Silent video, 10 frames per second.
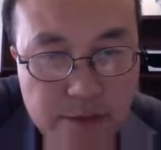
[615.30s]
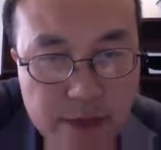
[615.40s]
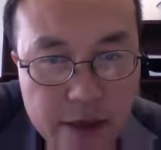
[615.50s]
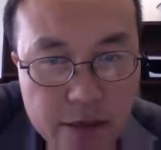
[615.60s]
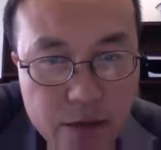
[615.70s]

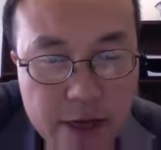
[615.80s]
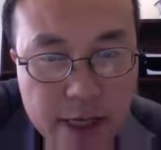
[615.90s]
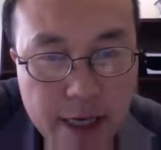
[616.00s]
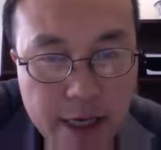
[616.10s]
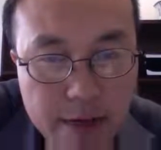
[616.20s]

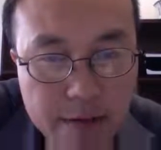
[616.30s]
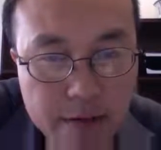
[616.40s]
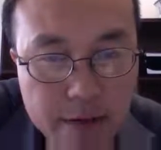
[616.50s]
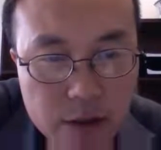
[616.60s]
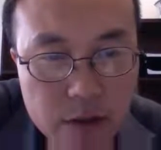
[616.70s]
really
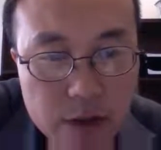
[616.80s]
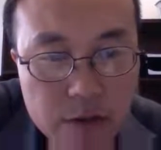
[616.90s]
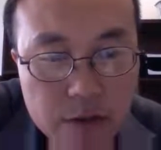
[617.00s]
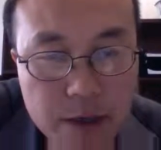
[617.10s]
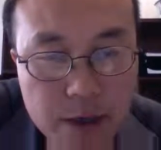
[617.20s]
do a good
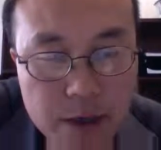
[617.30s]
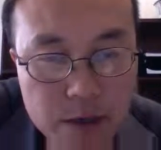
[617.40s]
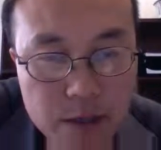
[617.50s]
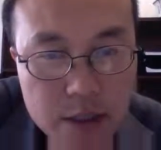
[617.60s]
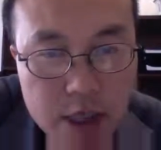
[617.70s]
work, do a
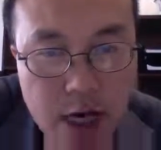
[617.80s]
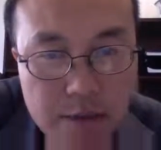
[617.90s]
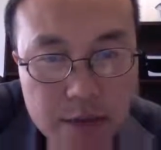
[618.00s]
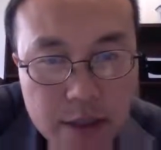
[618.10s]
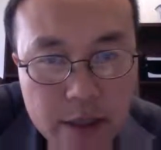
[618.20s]
good job
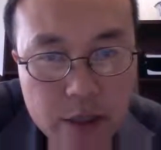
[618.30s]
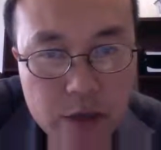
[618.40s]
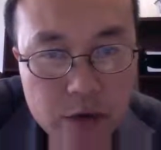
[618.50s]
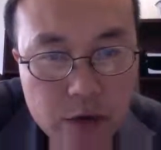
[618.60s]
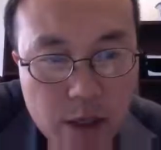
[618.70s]

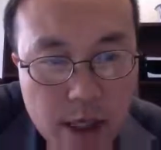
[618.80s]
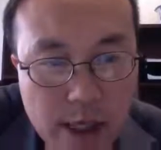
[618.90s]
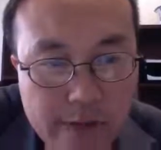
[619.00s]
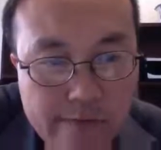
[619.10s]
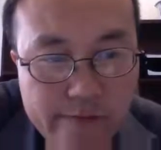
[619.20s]
to
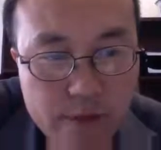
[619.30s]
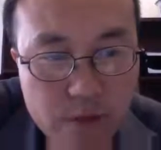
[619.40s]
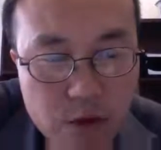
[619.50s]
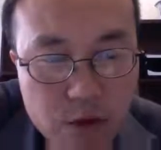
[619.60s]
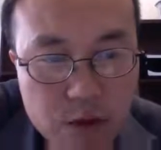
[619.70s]

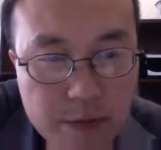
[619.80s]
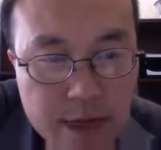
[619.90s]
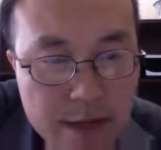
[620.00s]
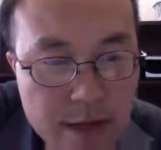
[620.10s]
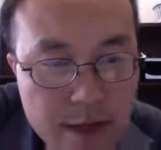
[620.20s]
spend
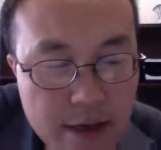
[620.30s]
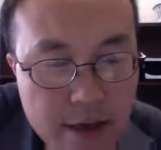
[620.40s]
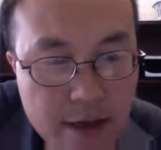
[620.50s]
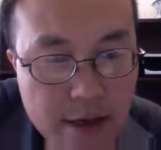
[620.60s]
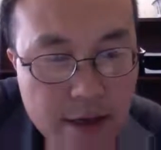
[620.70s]
the
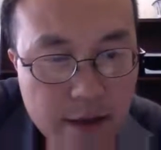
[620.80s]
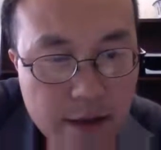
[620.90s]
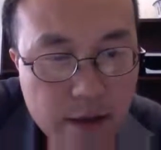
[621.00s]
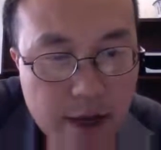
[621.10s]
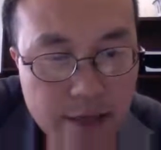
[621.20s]

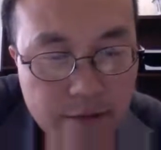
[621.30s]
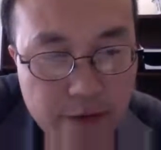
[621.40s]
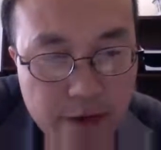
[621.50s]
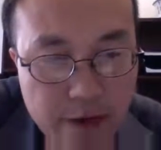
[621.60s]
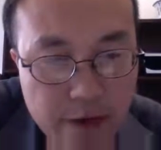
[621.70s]
grant
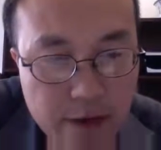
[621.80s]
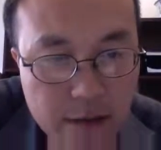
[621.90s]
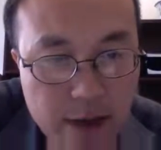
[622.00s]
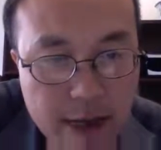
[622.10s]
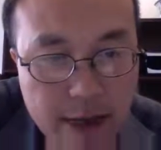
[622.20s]

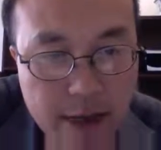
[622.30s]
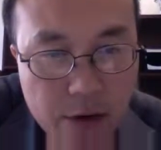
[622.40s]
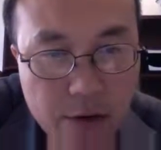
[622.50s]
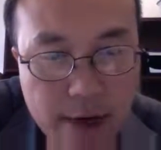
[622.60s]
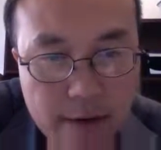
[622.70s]
money well.